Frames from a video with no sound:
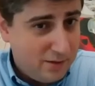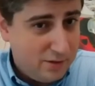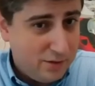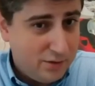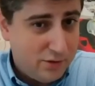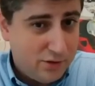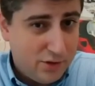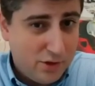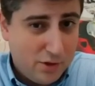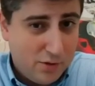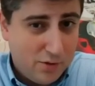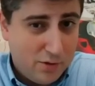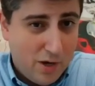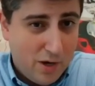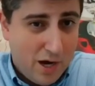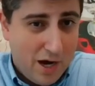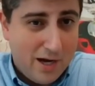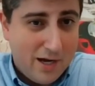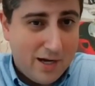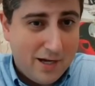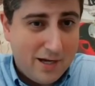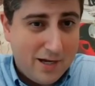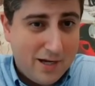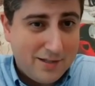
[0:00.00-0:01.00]
so
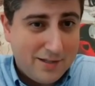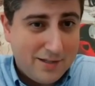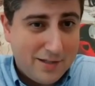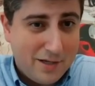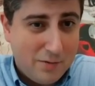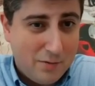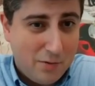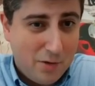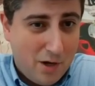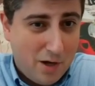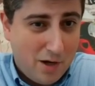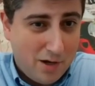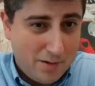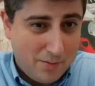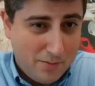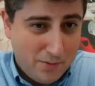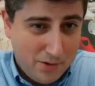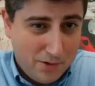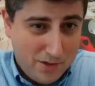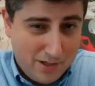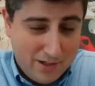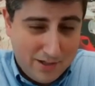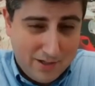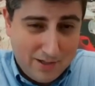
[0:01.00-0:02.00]
I guess I will
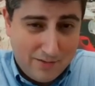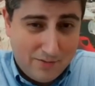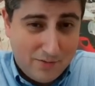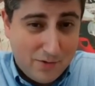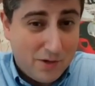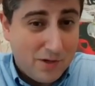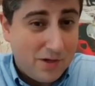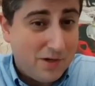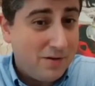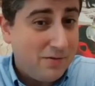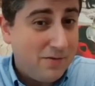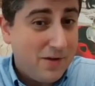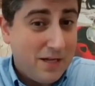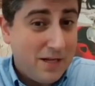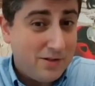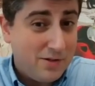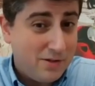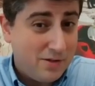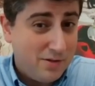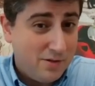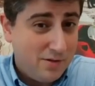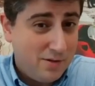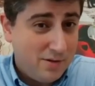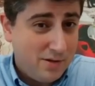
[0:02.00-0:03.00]
audibly, if you can
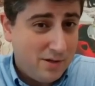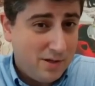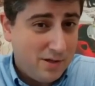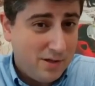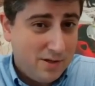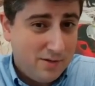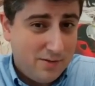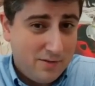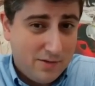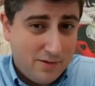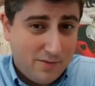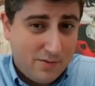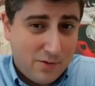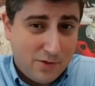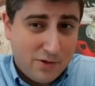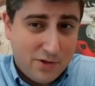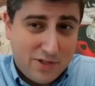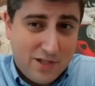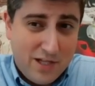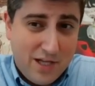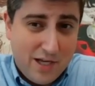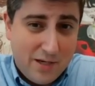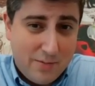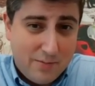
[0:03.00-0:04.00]
advance to the, the
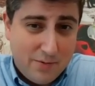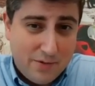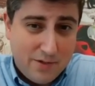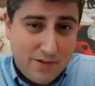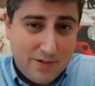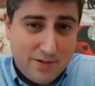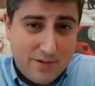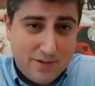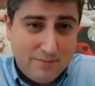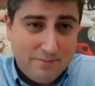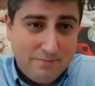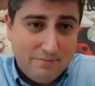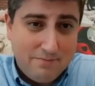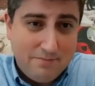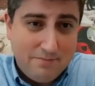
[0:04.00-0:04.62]
first slide, please.